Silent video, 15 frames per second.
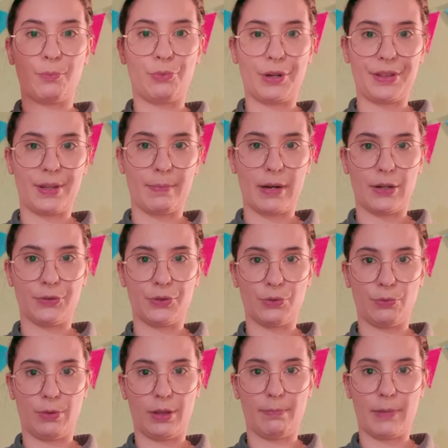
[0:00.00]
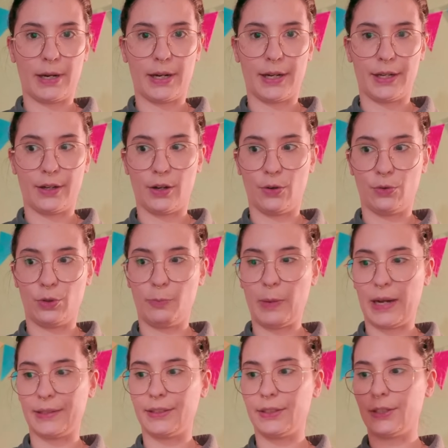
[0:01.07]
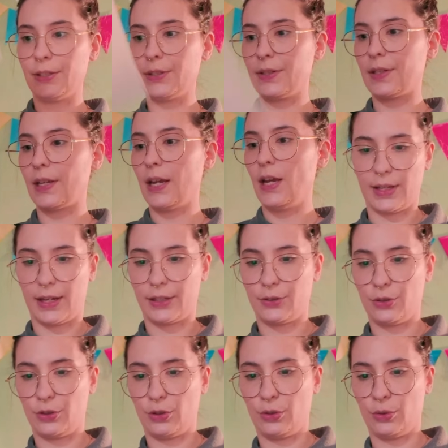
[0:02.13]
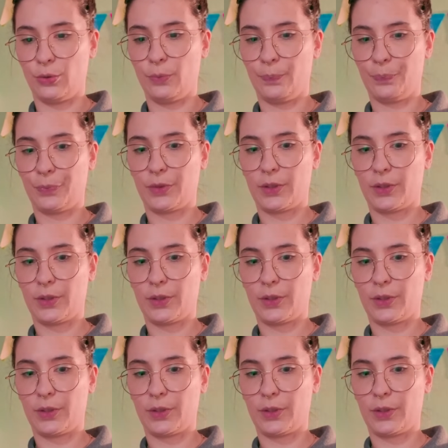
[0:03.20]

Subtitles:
print them out with my own patterns. I like to